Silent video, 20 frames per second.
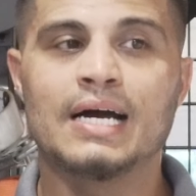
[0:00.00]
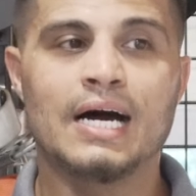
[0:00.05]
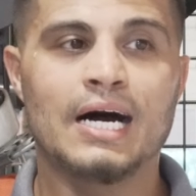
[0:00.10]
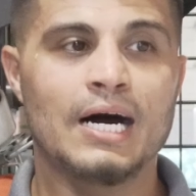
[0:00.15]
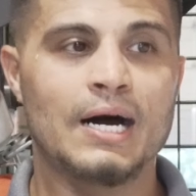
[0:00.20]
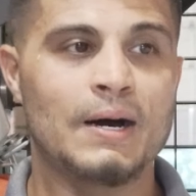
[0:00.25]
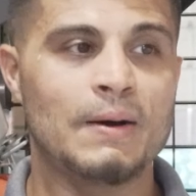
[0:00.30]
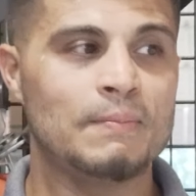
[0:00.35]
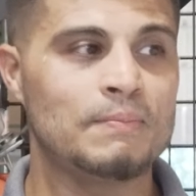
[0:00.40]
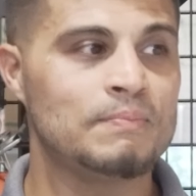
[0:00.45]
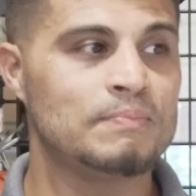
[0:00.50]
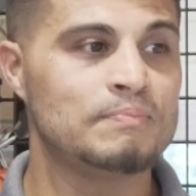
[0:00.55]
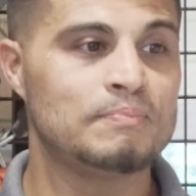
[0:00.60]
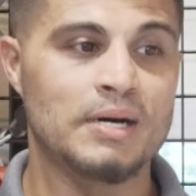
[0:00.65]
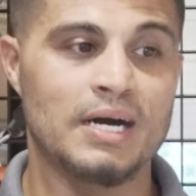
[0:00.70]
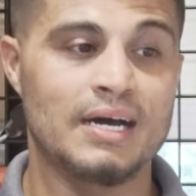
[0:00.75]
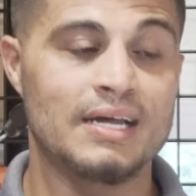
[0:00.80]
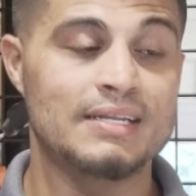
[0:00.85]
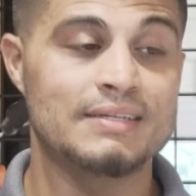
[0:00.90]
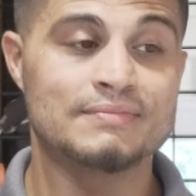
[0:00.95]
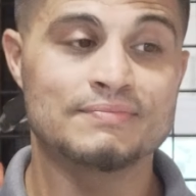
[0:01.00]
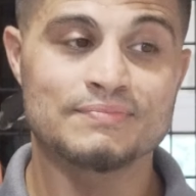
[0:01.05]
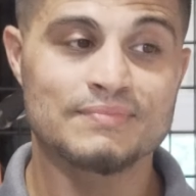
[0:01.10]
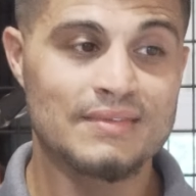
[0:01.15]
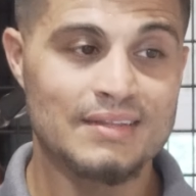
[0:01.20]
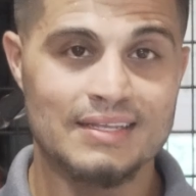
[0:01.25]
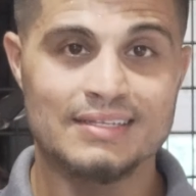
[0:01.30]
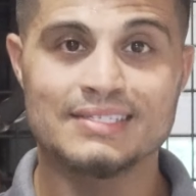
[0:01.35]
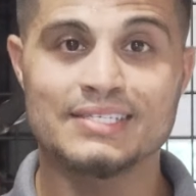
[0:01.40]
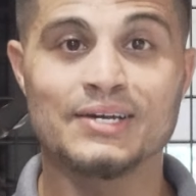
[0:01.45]
Um, but
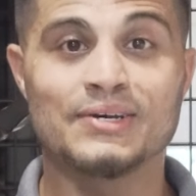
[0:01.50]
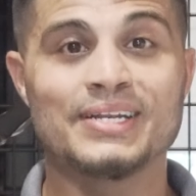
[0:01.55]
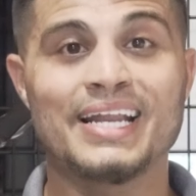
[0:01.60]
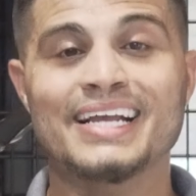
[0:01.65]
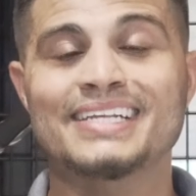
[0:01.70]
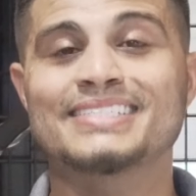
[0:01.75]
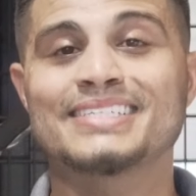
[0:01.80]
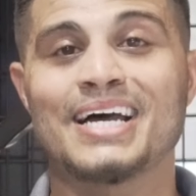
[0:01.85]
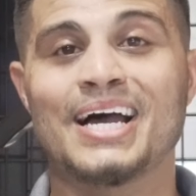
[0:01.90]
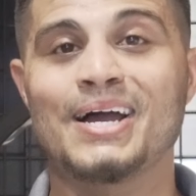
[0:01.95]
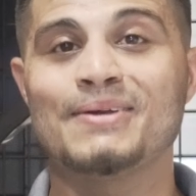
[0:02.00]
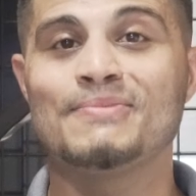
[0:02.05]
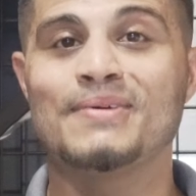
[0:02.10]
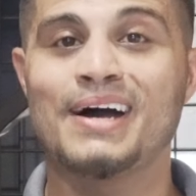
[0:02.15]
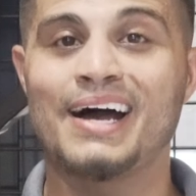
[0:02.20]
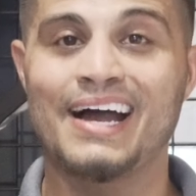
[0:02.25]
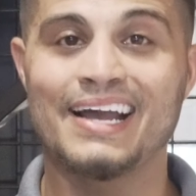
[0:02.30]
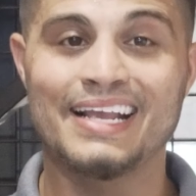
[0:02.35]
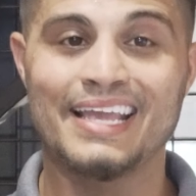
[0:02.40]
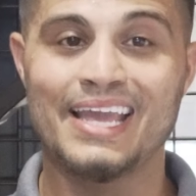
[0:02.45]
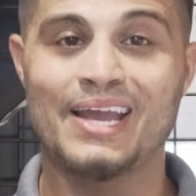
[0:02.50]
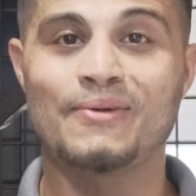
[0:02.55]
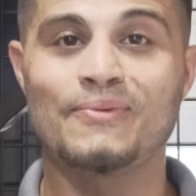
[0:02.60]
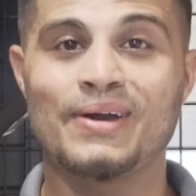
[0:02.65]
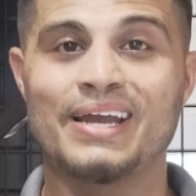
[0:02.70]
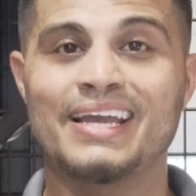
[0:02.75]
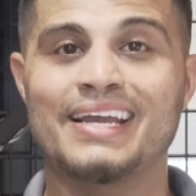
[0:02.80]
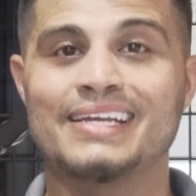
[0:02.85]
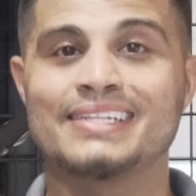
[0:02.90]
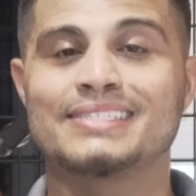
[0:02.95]
till next time, I can't
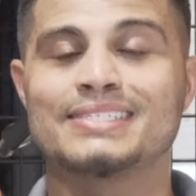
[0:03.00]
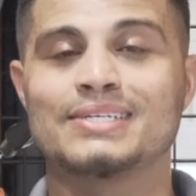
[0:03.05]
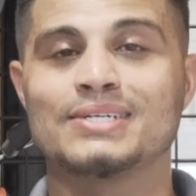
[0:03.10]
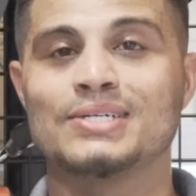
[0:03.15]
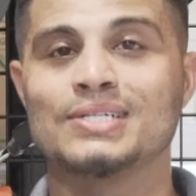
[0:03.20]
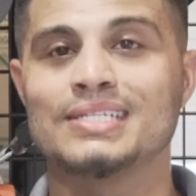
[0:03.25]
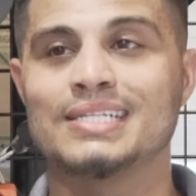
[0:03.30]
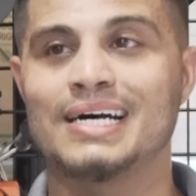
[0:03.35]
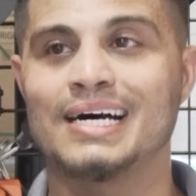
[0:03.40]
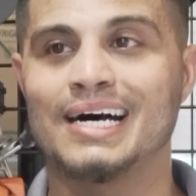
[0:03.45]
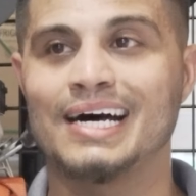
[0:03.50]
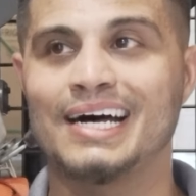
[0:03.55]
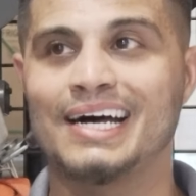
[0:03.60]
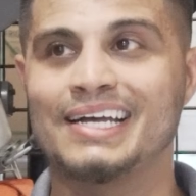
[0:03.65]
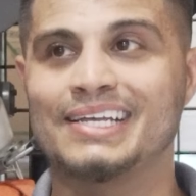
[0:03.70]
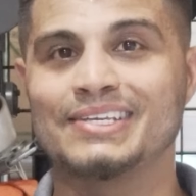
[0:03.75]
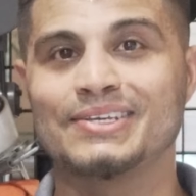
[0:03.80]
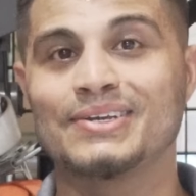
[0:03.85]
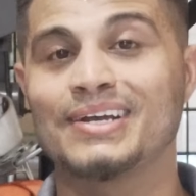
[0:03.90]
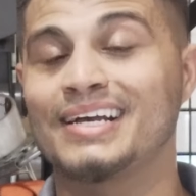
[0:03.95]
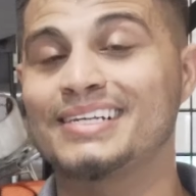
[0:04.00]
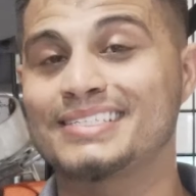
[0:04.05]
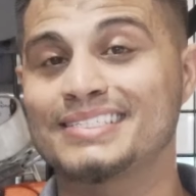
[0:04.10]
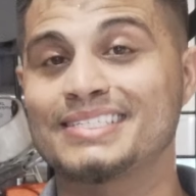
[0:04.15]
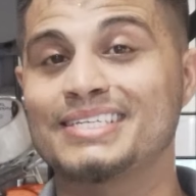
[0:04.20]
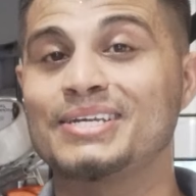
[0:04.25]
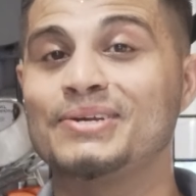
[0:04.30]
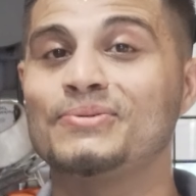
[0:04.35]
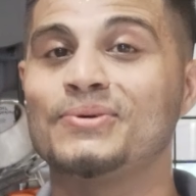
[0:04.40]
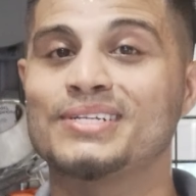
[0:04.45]
wait until uh, you guys
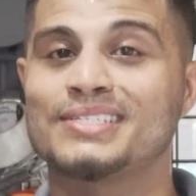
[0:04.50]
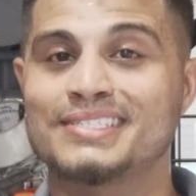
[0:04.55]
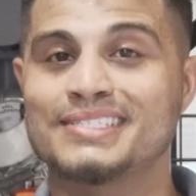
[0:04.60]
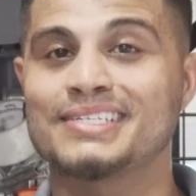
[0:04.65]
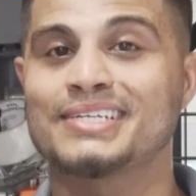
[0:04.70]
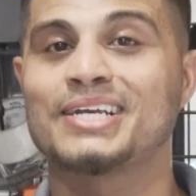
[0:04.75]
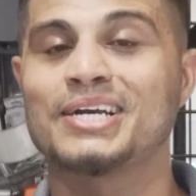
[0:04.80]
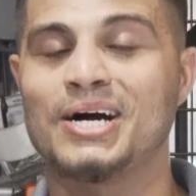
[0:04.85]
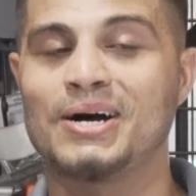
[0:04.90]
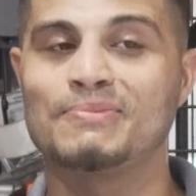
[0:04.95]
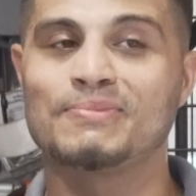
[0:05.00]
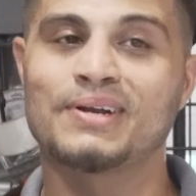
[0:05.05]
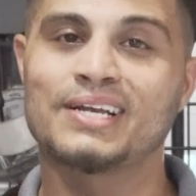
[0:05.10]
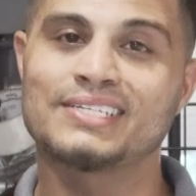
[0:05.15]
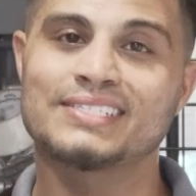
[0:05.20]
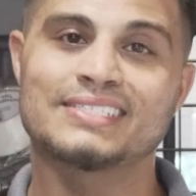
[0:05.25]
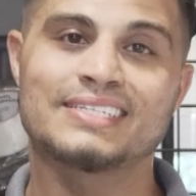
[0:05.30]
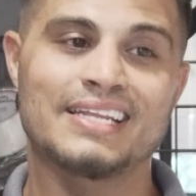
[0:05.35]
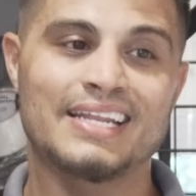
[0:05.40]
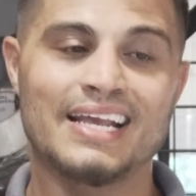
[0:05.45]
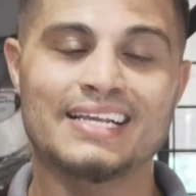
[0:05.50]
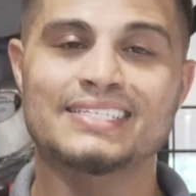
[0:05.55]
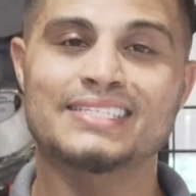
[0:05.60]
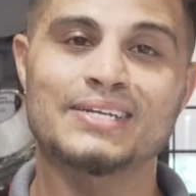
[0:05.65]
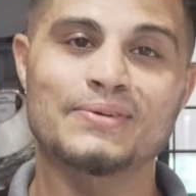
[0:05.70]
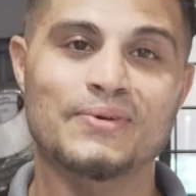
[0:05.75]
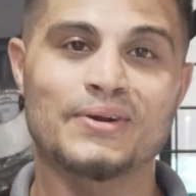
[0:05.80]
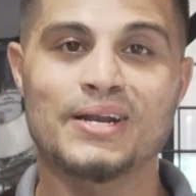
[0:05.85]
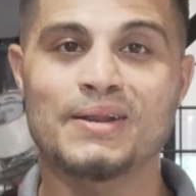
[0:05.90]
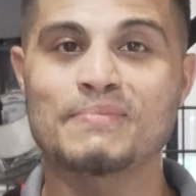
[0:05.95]
see what's to come because the next
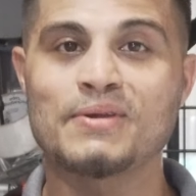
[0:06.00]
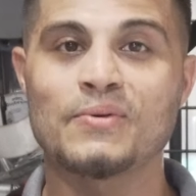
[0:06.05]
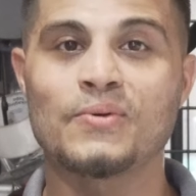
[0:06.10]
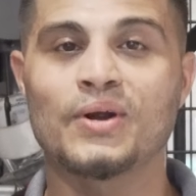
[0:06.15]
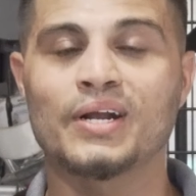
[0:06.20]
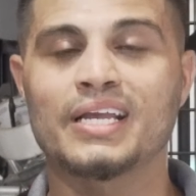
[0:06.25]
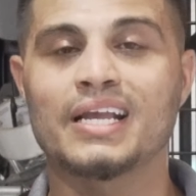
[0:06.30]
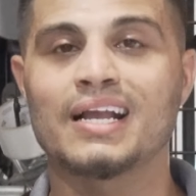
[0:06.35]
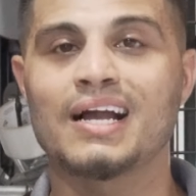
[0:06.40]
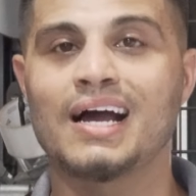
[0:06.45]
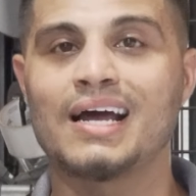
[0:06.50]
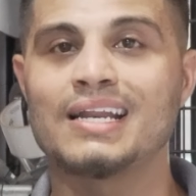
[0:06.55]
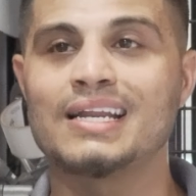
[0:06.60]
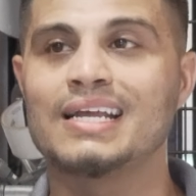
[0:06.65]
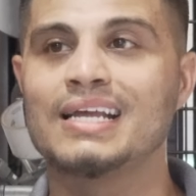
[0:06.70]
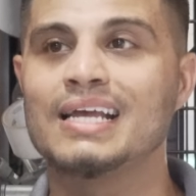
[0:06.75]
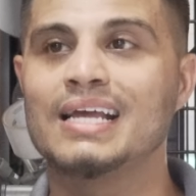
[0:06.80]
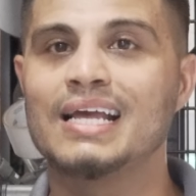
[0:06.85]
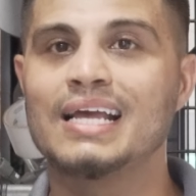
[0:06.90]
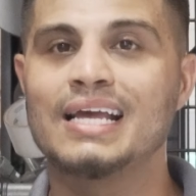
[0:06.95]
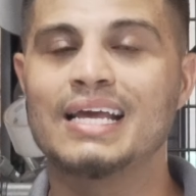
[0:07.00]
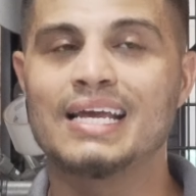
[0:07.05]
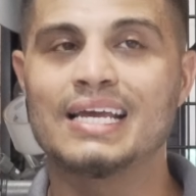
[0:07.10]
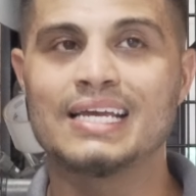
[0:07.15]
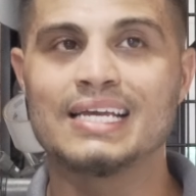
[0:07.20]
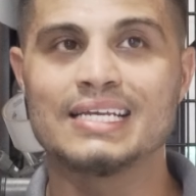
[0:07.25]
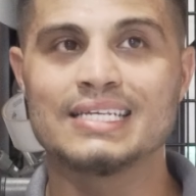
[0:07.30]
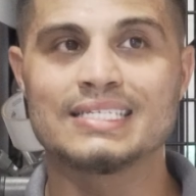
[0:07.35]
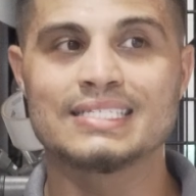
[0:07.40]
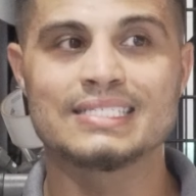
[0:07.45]
thing we're going to be working on
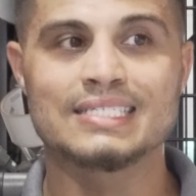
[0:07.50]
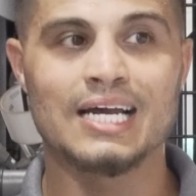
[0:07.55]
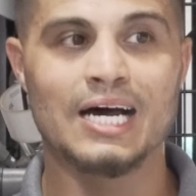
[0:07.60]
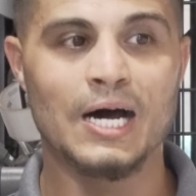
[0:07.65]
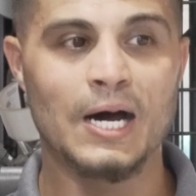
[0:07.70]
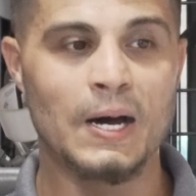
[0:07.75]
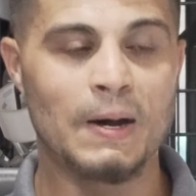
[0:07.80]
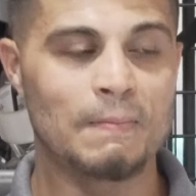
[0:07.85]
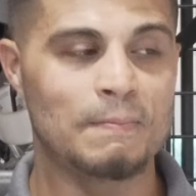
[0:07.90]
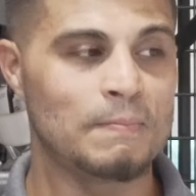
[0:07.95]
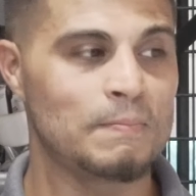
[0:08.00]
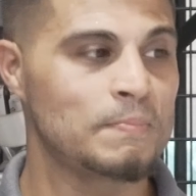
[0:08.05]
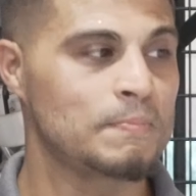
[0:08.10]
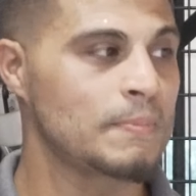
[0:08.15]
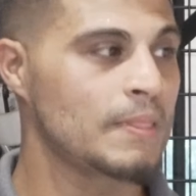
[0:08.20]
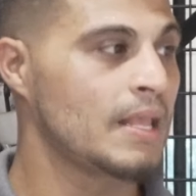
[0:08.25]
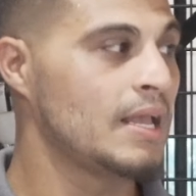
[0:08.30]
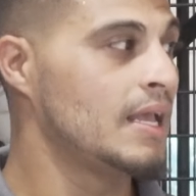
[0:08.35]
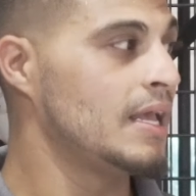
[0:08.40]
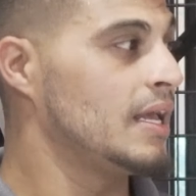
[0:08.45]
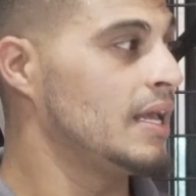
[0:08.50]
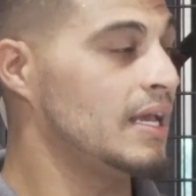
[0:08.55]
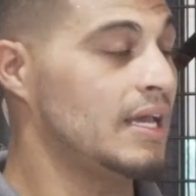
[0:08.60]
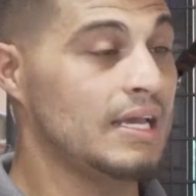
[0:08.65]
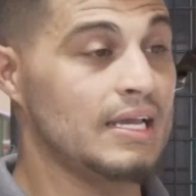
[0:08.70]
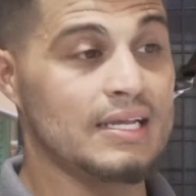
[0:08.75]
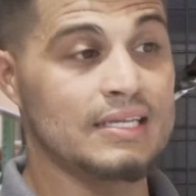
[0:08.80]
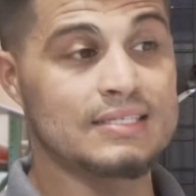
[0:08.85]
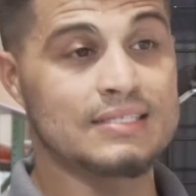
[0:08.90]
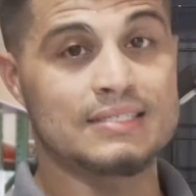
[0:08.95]
is um,
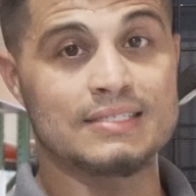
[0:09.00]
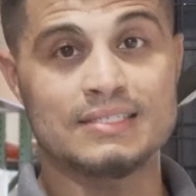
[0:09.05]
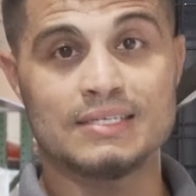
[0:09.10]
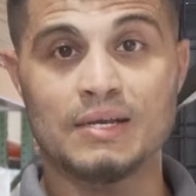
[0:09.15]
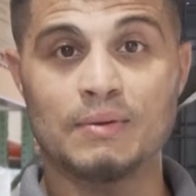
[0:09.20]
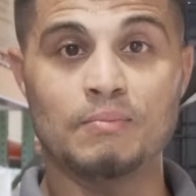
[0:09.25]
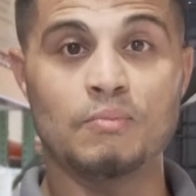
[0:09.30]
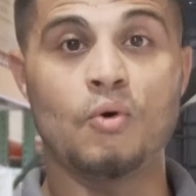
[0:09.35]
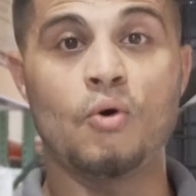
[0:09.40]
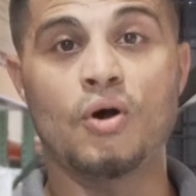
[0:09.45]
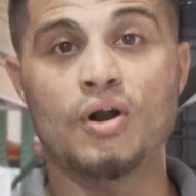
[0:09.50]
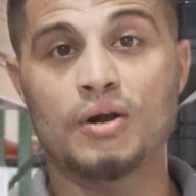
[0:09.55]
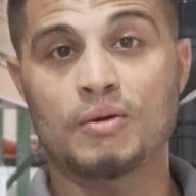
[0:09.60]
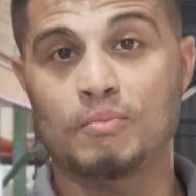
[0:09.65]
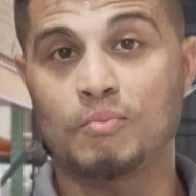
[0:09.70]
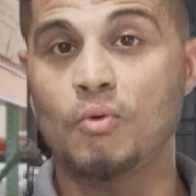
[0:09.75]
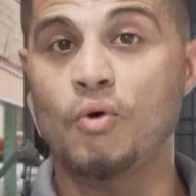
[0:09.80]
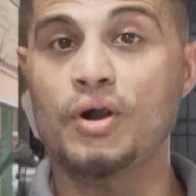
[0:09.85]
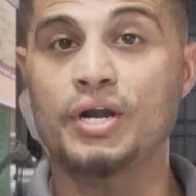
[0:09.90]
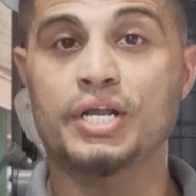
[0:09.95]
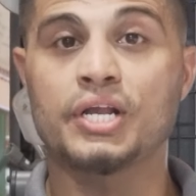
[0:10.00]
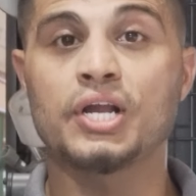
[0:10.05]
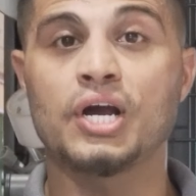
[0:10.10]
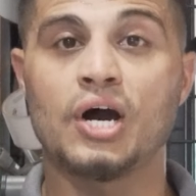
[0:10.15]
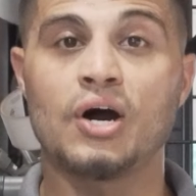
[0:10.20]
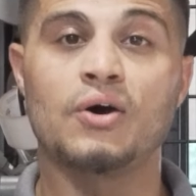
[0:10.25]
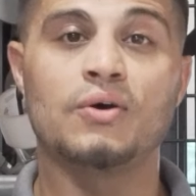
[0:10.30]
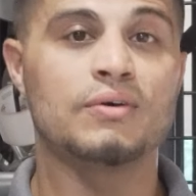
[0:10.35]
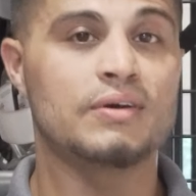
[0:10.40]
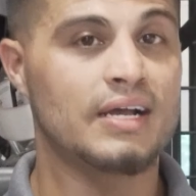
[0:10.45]
is more more to
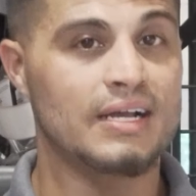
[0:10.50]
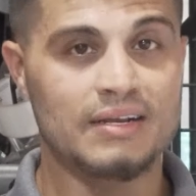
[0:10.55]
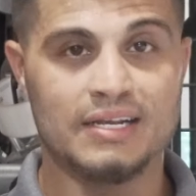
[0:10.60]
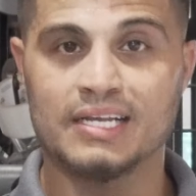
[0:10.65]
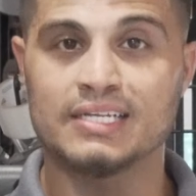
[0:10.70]
go.